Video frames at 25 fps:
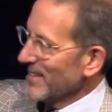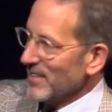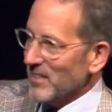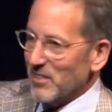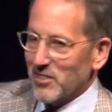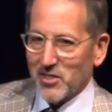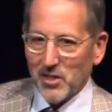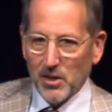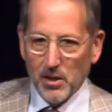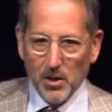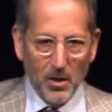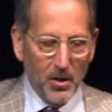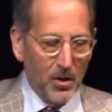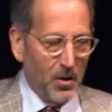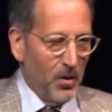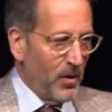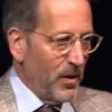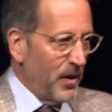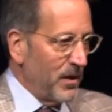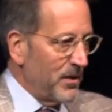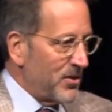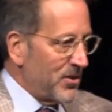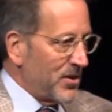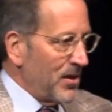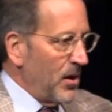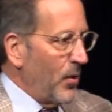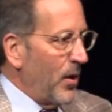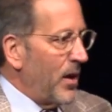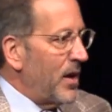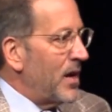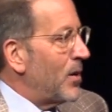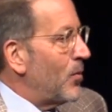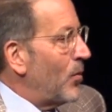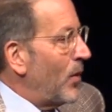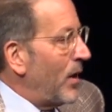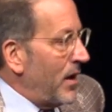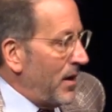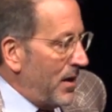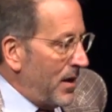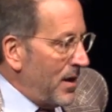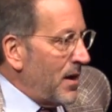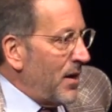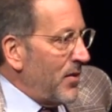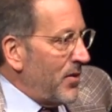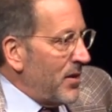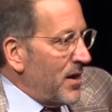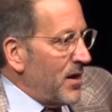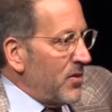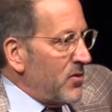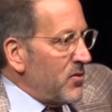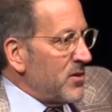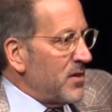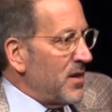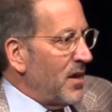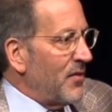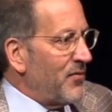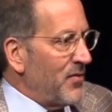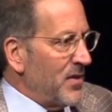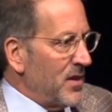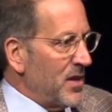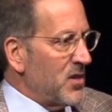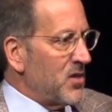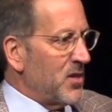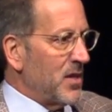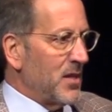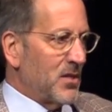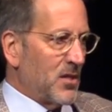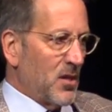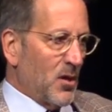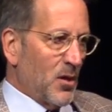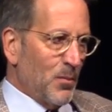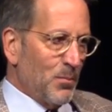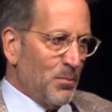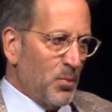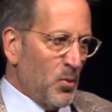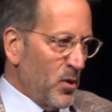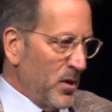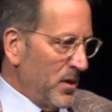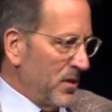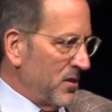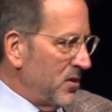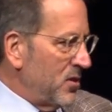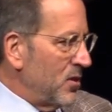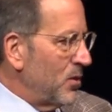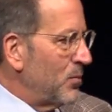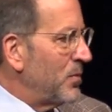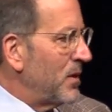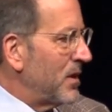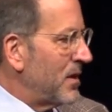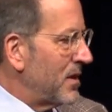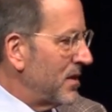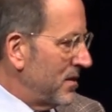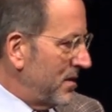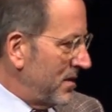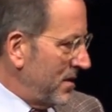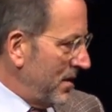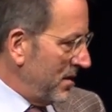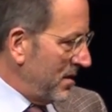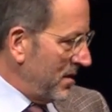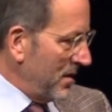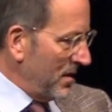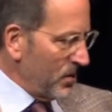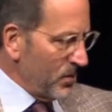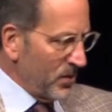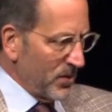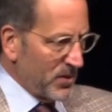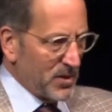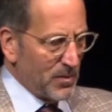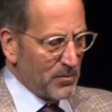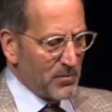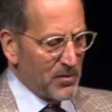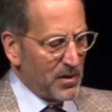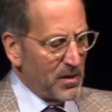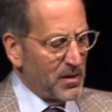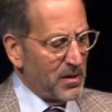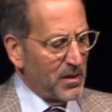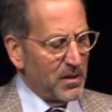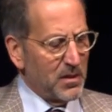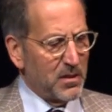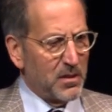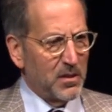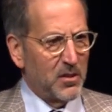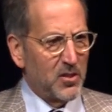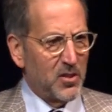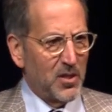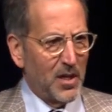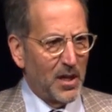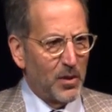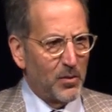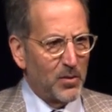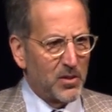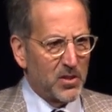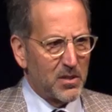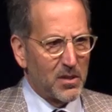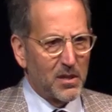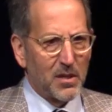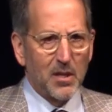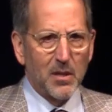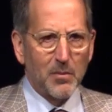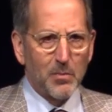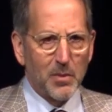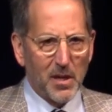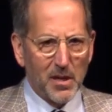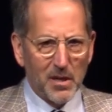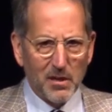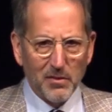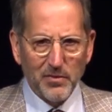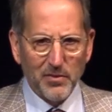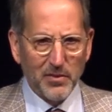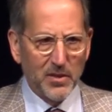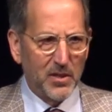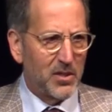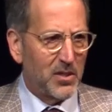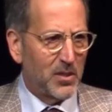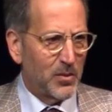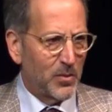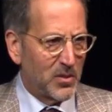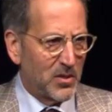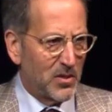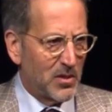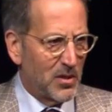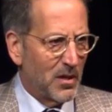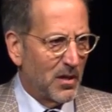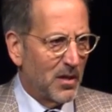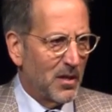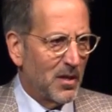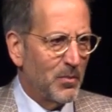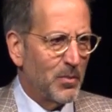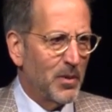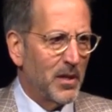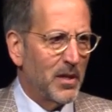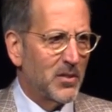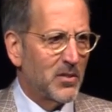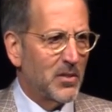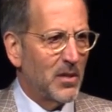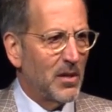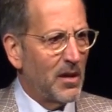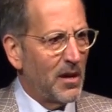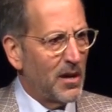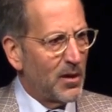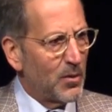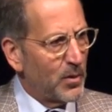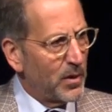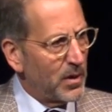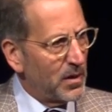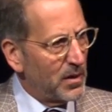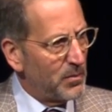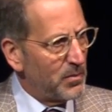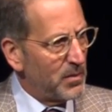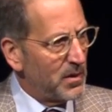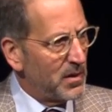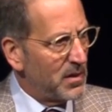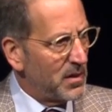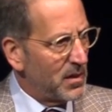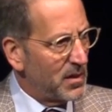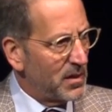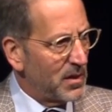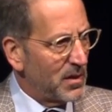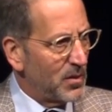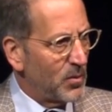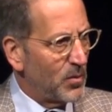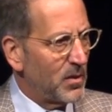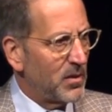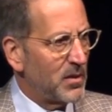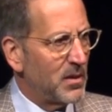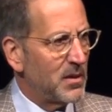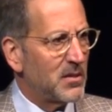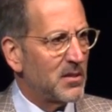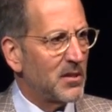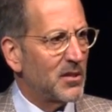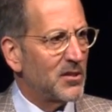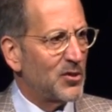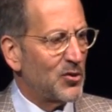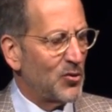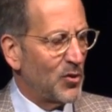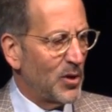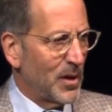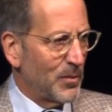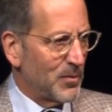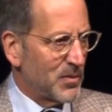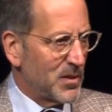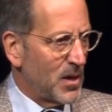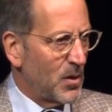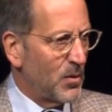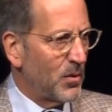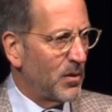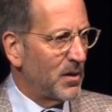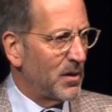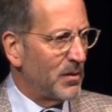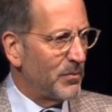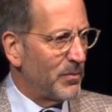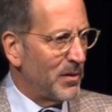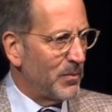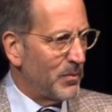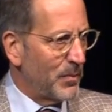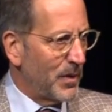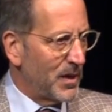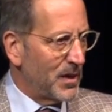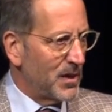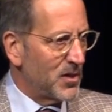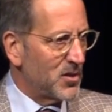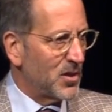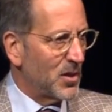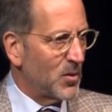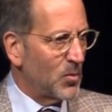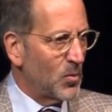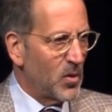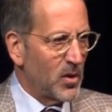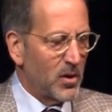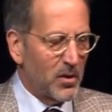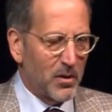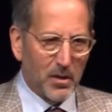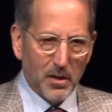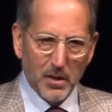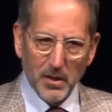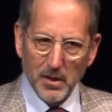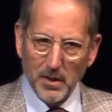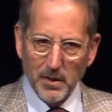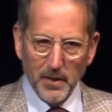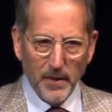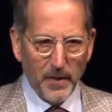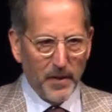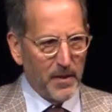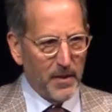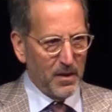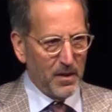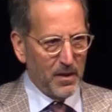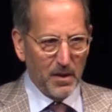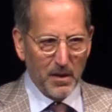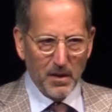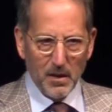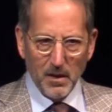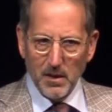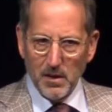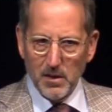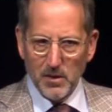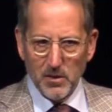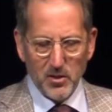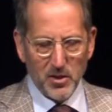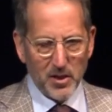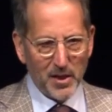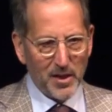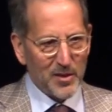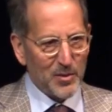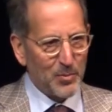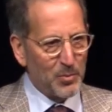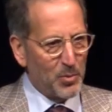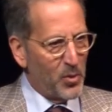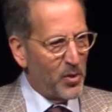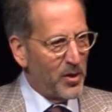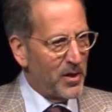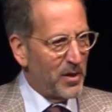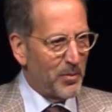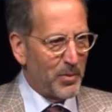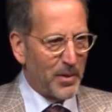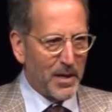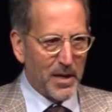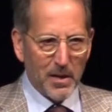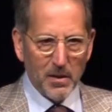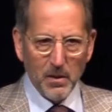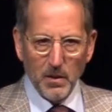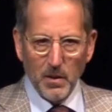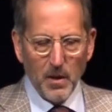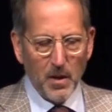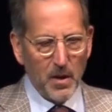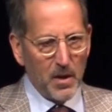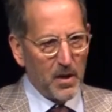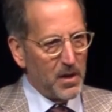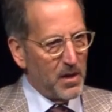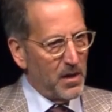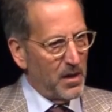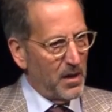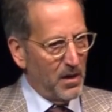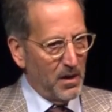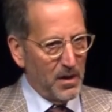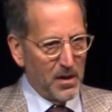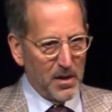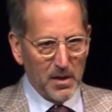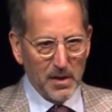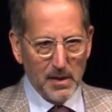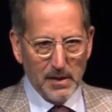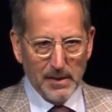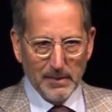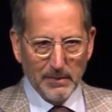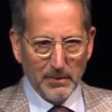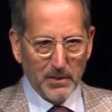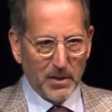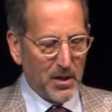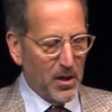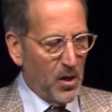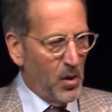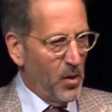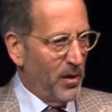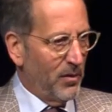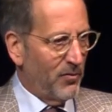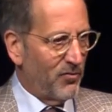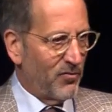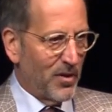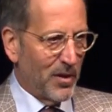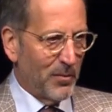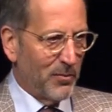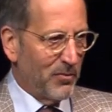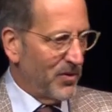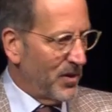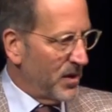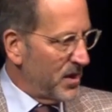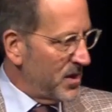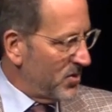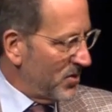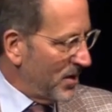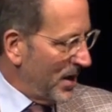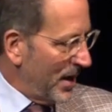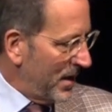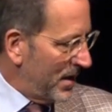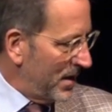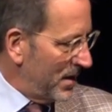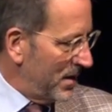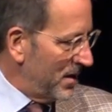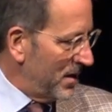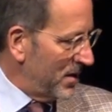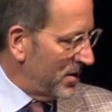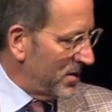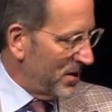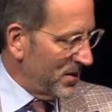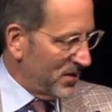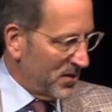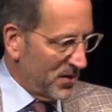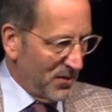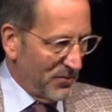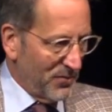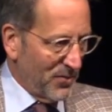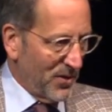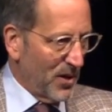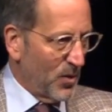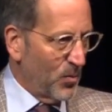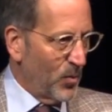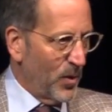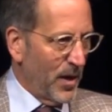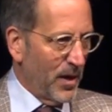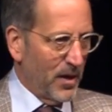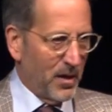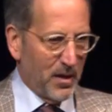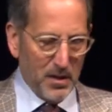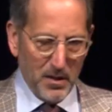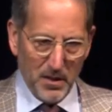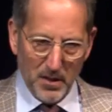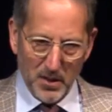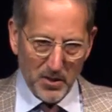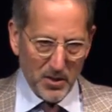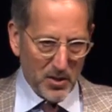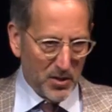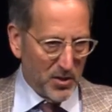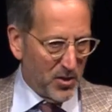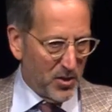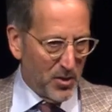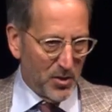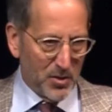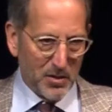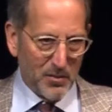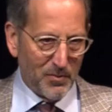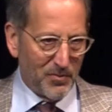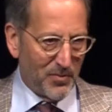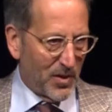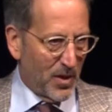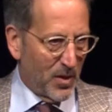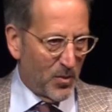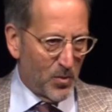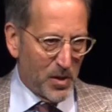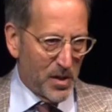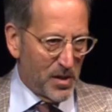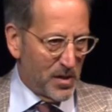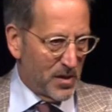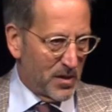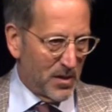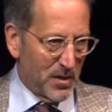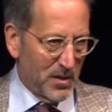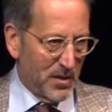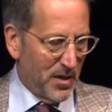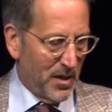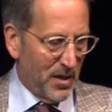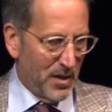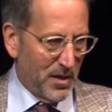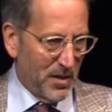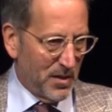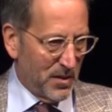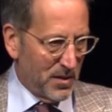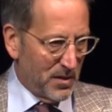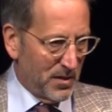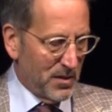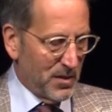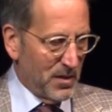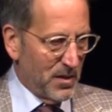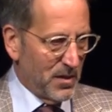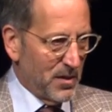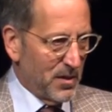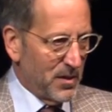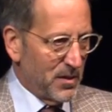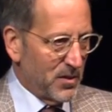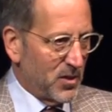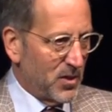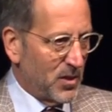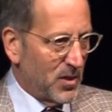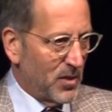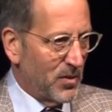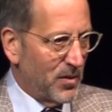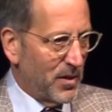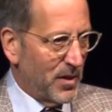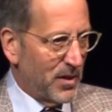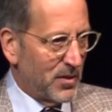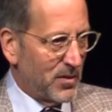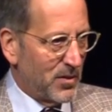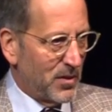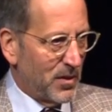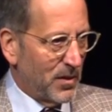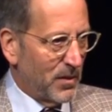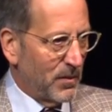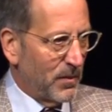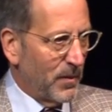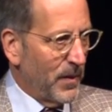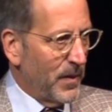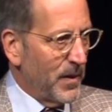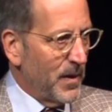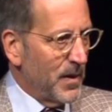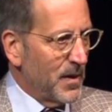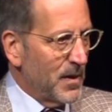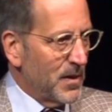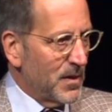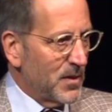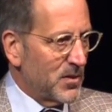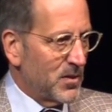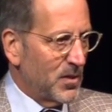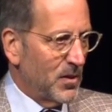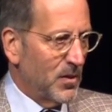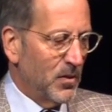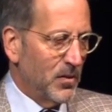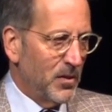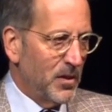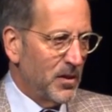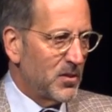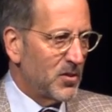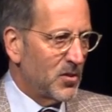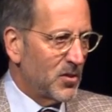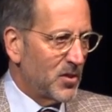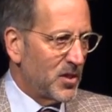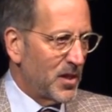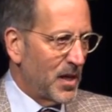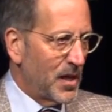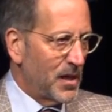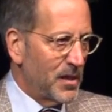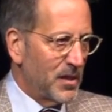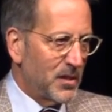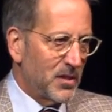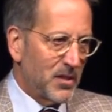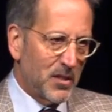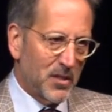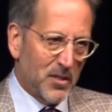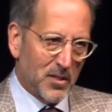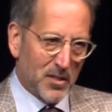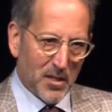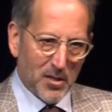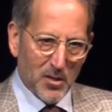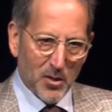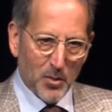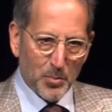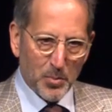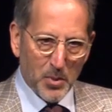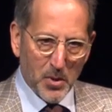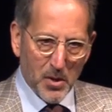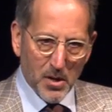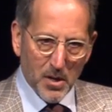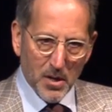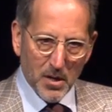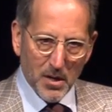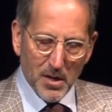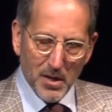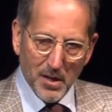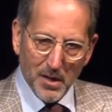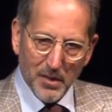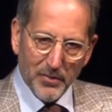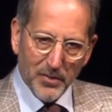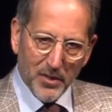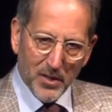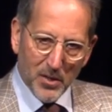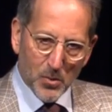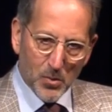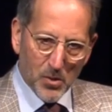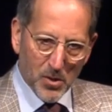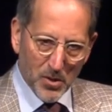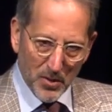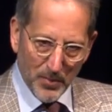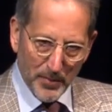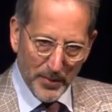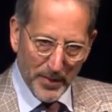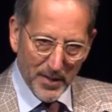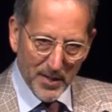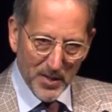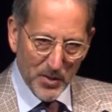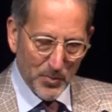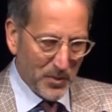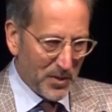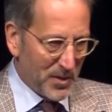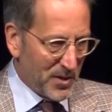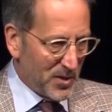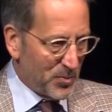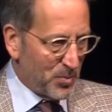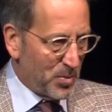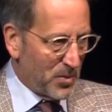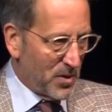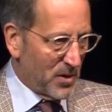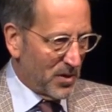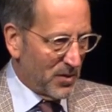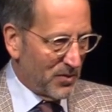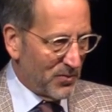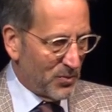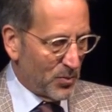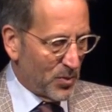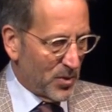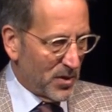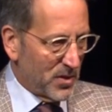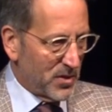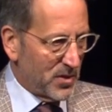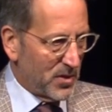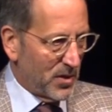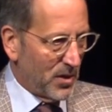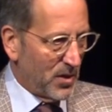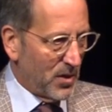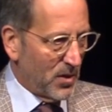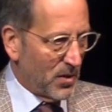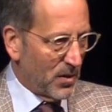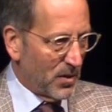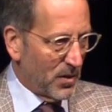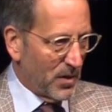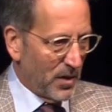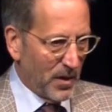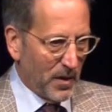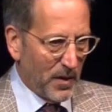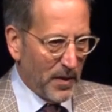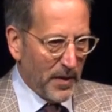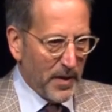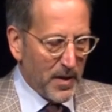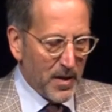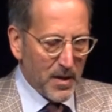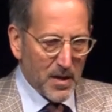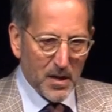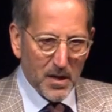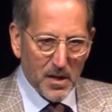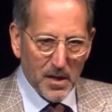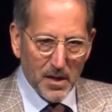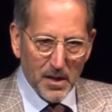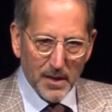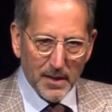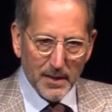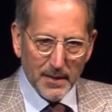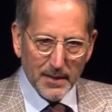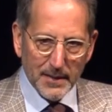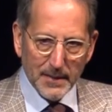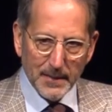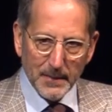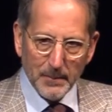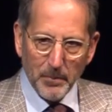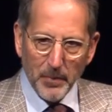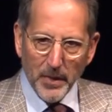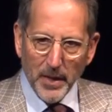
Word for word: so, so anyway, now the other definitions are important too because they deal with some of the things that Jay was talking about and Felicia was talking about. So how are we going to be dealing with these extremes? How are we going to be managing water? And you know, Jay's point about uh, going from very dry conditions to very wet conditions shows up very well in our data, and I'll, and I'll show that to you. So these are challenges that are part of, you know, water management is part of water security. Uh,